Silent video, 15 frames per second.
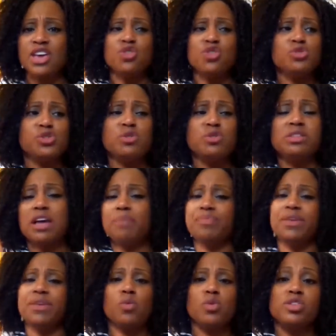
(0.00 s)
You do
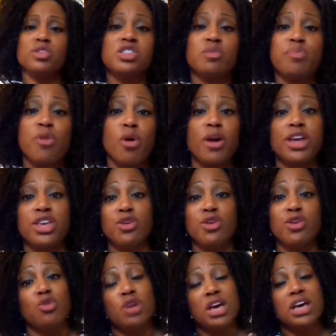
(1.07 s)
something, we'll support
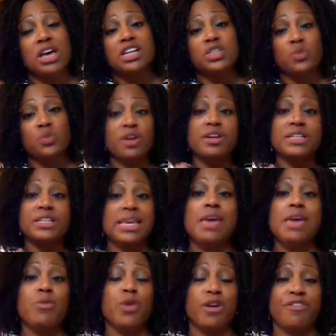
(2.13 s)
you. Because we're a
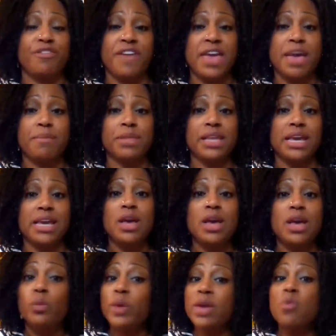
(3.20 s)
team, we're a family.
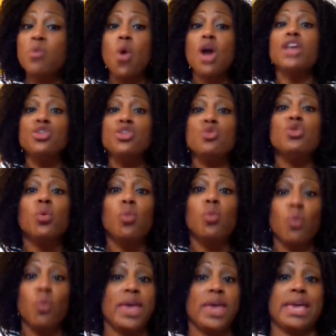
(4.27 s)
We want you
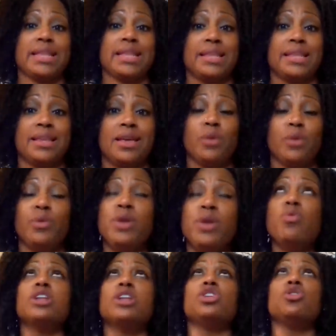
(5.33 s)
to win.
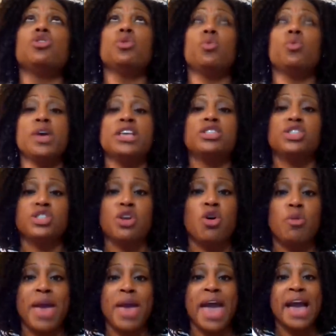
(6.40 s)
We want you to win
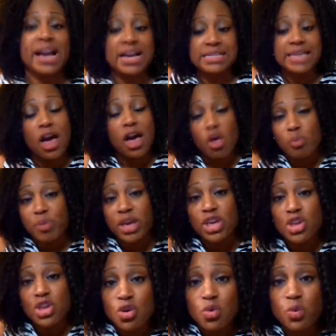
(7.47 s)
so bad, because
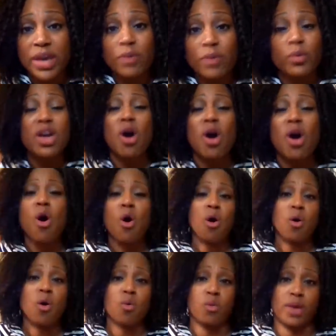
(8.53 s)
helping you win, we
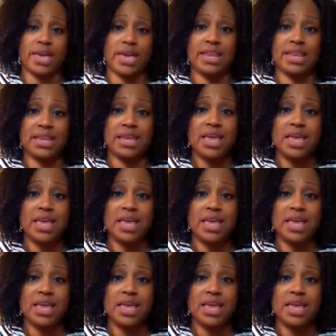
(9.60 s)
all win.